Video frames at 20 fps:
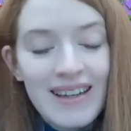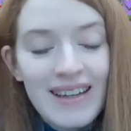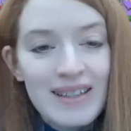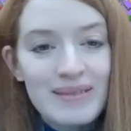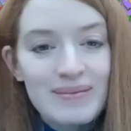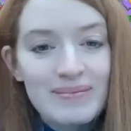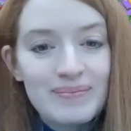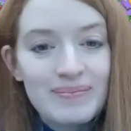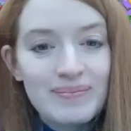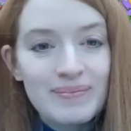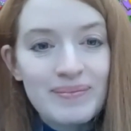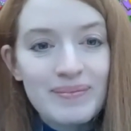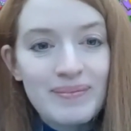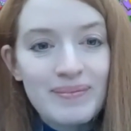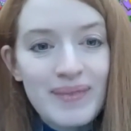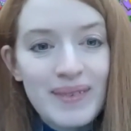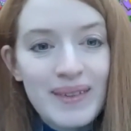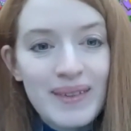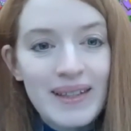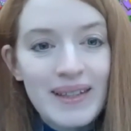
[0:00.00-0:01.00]
And
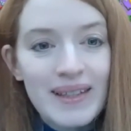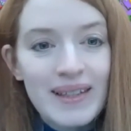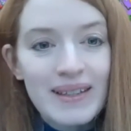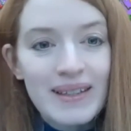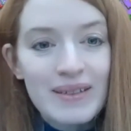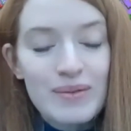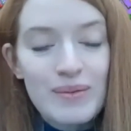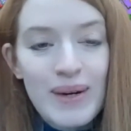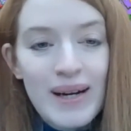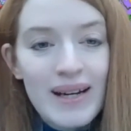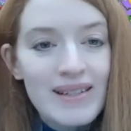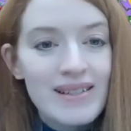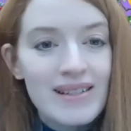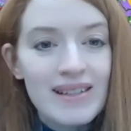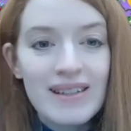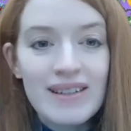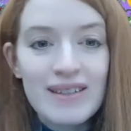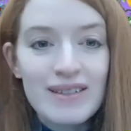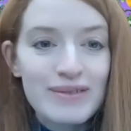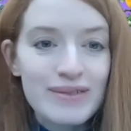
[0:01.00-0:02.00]
where to
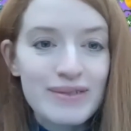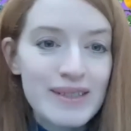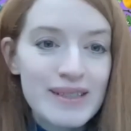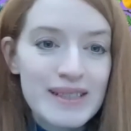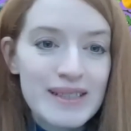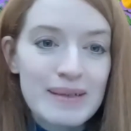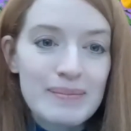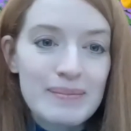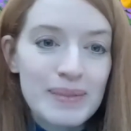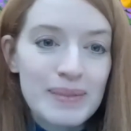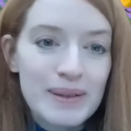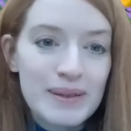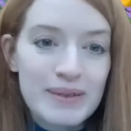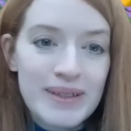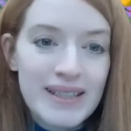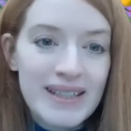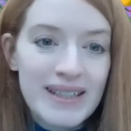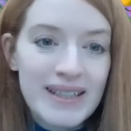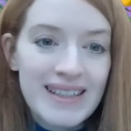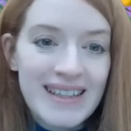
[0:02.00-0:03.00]
look, for example, or
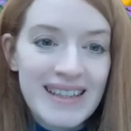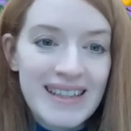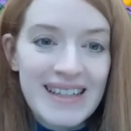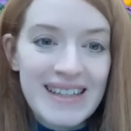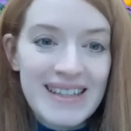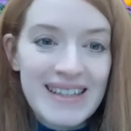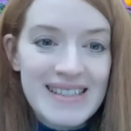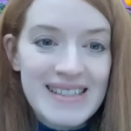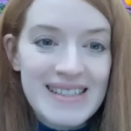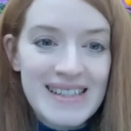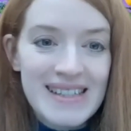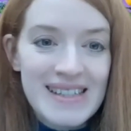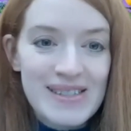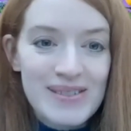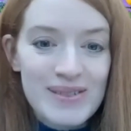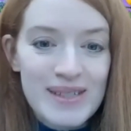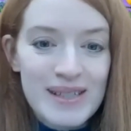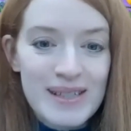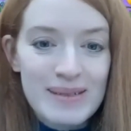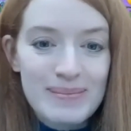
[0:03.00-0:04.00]
any ideas
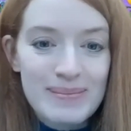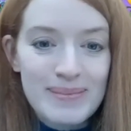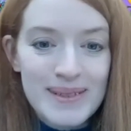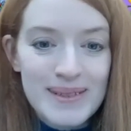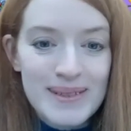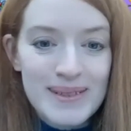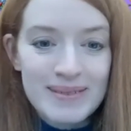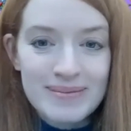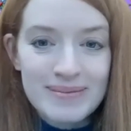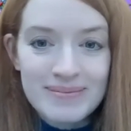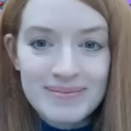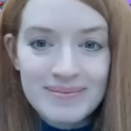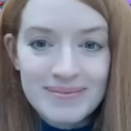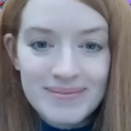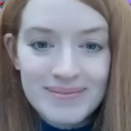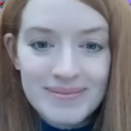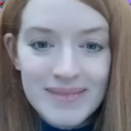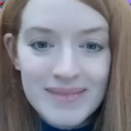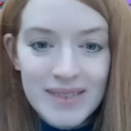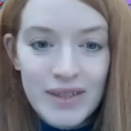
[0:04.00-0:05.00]
or tips?
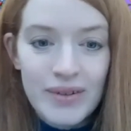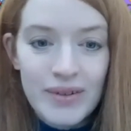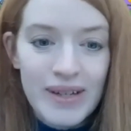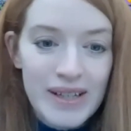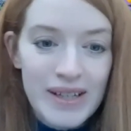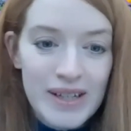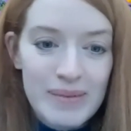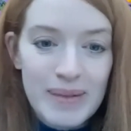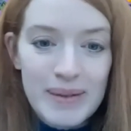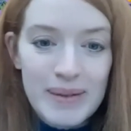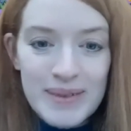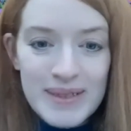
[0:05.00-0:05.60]
Craig, you might.